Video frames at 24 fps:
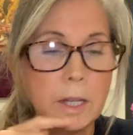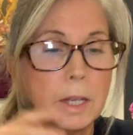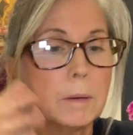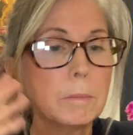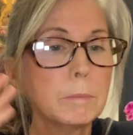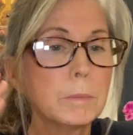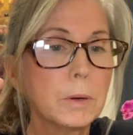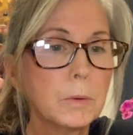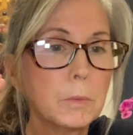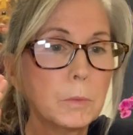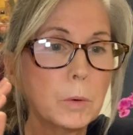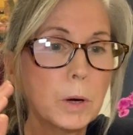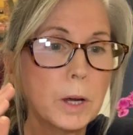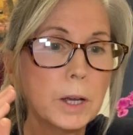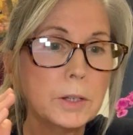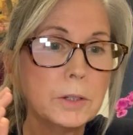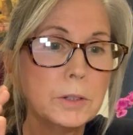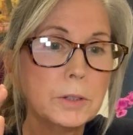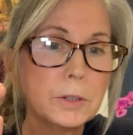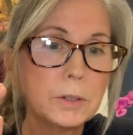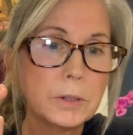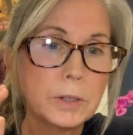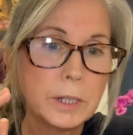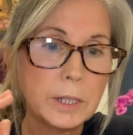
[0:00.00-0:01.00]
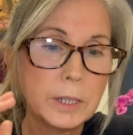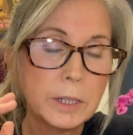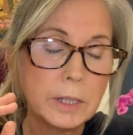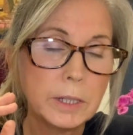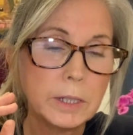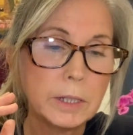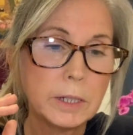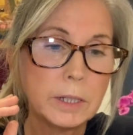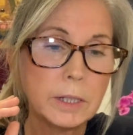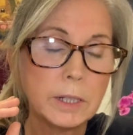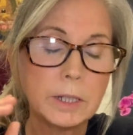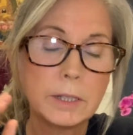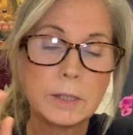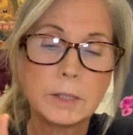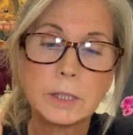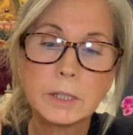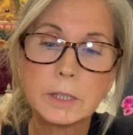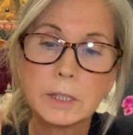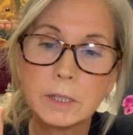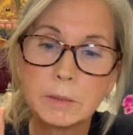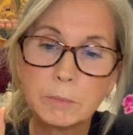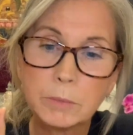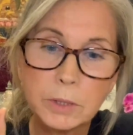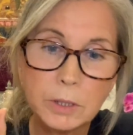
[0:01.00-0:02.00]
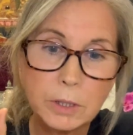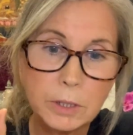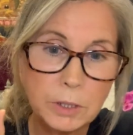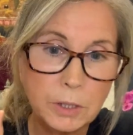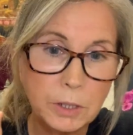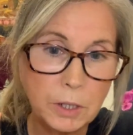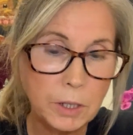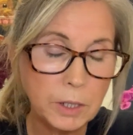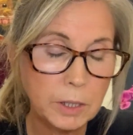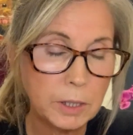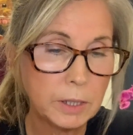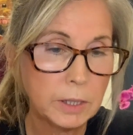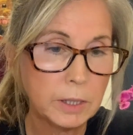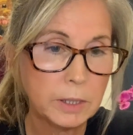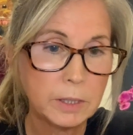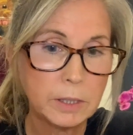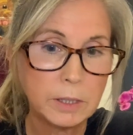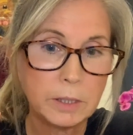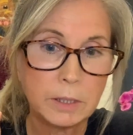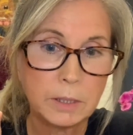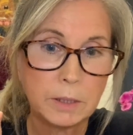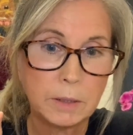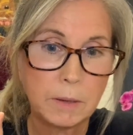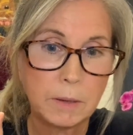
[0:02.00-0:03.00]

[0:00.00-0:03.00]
But when you're in it, it seems the darkest.